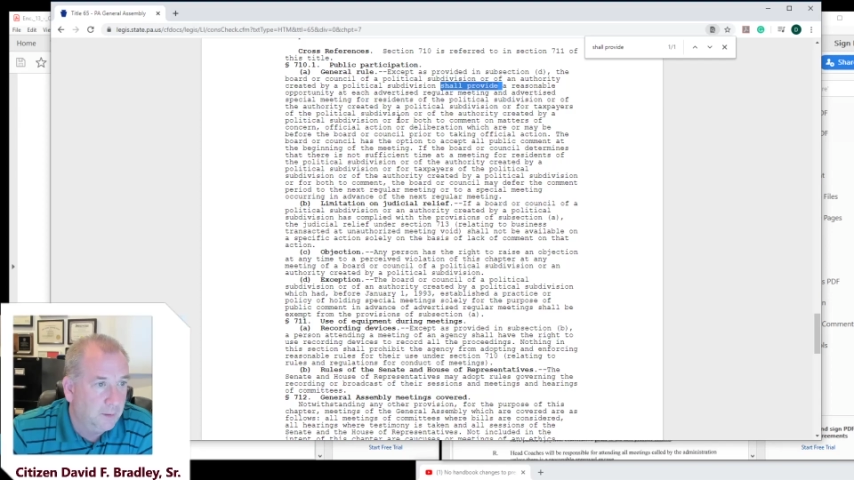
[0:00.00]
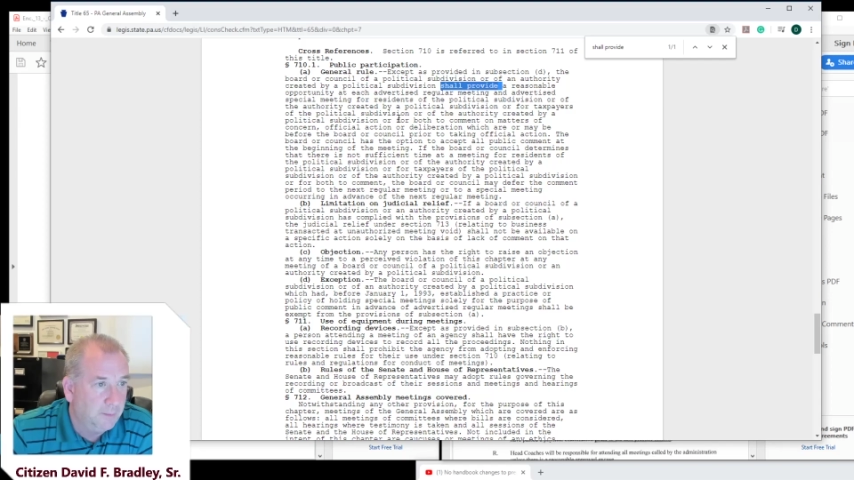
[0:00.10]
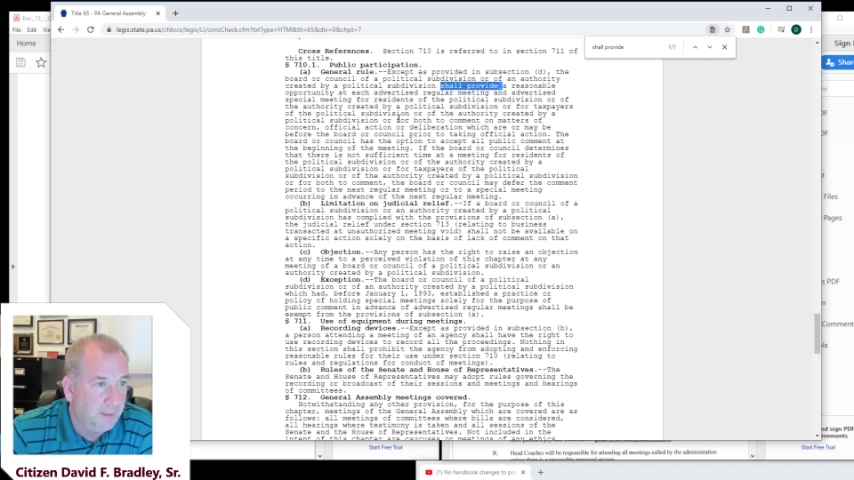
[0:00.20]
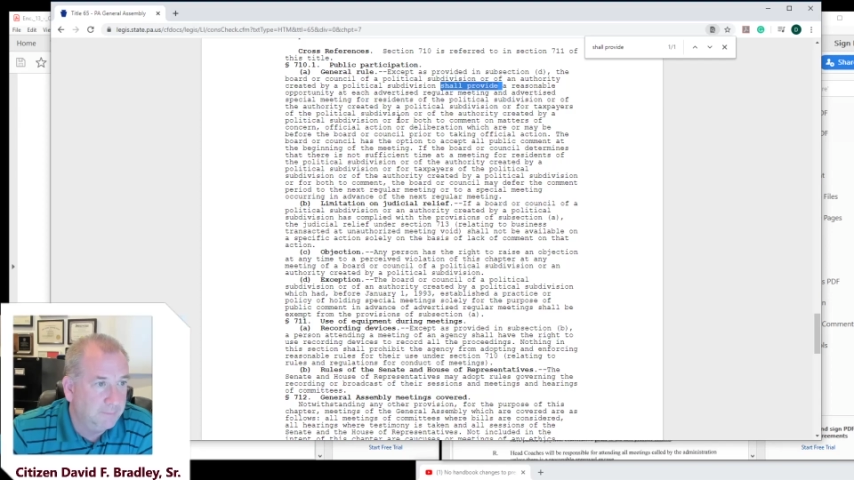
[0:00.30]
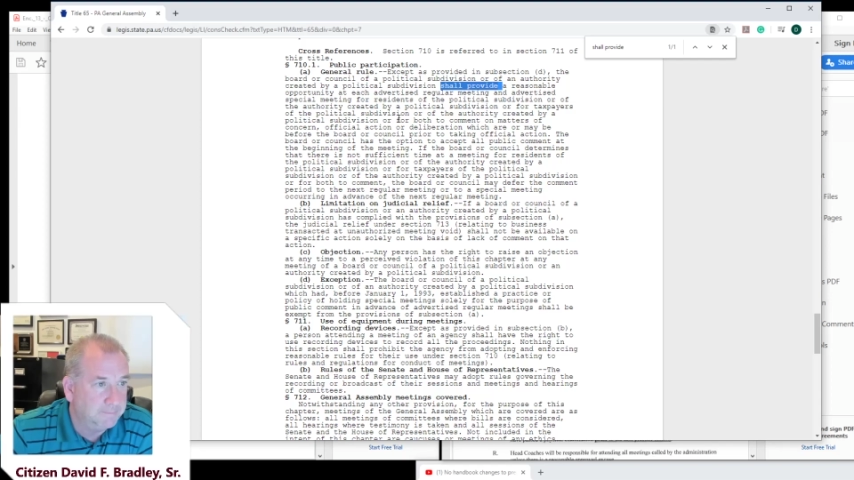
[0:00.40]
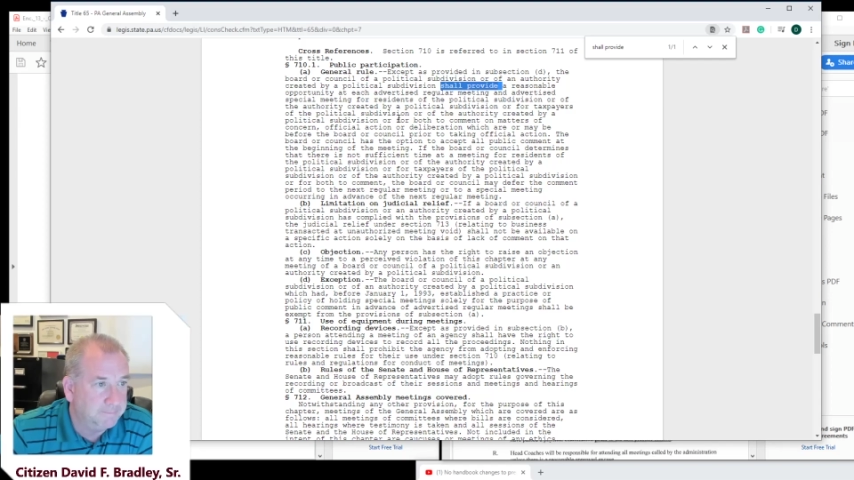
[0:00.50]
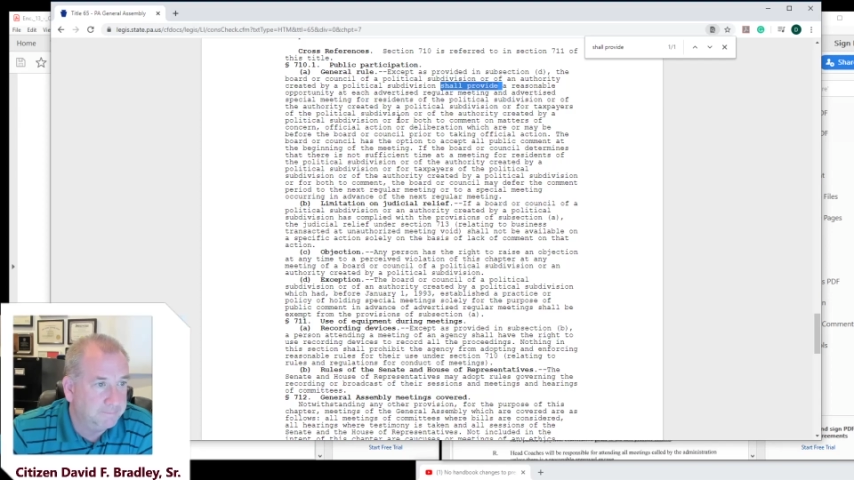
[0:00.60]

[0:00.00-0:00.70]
right?